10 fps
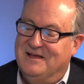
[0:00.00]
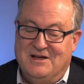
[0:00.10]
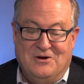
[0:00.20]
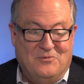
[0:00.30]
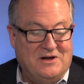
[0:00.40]

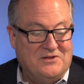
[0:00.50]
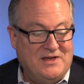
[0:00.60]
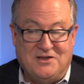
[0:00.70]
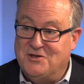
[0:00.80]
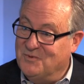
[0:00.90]
Well,
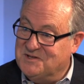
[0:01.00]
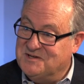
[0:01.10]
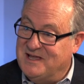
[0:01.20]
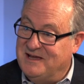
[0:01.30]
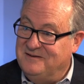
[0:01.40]
thank you once
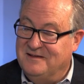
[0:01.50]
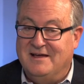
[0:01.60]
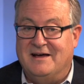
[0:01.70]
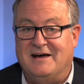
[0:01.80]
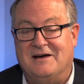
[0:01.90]
again.
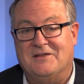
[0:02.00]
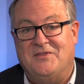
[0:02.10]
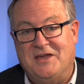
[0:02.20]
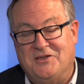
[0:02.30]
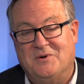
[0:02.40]

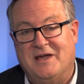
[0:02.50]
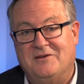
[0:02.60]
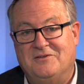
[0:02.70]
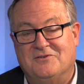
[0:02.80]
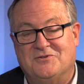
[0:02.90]
Thank you
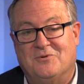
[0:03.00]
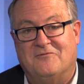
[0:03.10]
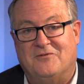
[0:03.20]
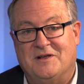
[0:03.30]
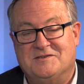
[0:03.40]
again to our
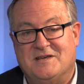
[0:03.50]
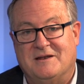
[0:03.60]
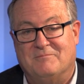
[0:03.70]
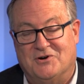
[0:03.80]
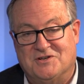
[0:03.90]
friends
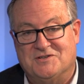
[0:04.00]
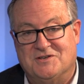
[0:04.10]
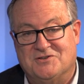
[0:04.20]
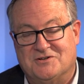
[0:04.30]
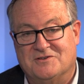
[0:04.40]
at Merchants
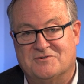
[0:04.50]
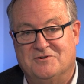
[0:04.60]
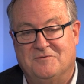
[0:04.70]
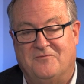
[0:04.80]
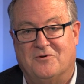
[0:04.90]
Insurance
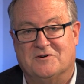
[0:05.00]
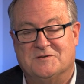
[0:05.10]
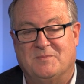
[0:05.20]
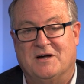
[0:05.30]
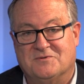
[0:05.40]
Group for
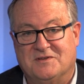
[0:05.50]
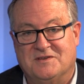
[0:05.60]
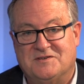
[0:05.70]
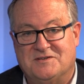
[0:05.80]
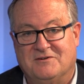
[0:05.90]
sponsoring this
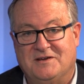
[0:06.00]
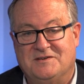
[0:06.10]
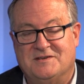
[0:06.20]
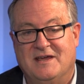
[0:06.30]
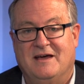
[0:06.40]

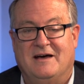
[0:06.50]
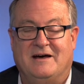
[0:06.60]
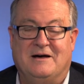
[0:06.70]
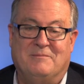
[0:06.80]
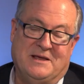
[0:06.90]
series.
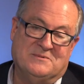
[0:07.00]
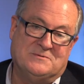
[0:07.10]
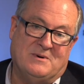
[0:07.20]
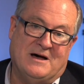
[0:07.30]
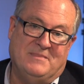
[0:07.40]
My name is
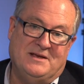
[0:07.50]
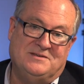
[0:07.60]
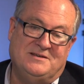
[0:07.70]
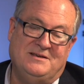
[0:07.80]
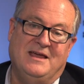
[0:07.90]
Bob
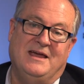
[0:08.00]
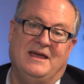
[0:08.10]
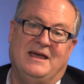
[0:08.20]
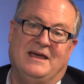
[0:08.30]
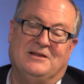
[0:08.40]
Mazey,
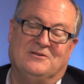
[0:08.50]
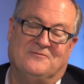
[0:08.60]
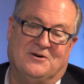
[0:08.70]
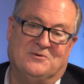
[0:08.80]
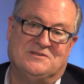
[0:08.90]
and I look
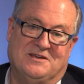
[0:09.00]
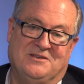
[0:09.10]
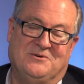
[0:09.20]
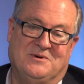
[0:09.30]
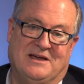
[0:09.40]
forward to seeing
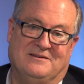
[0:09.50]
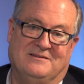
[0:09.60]
you again.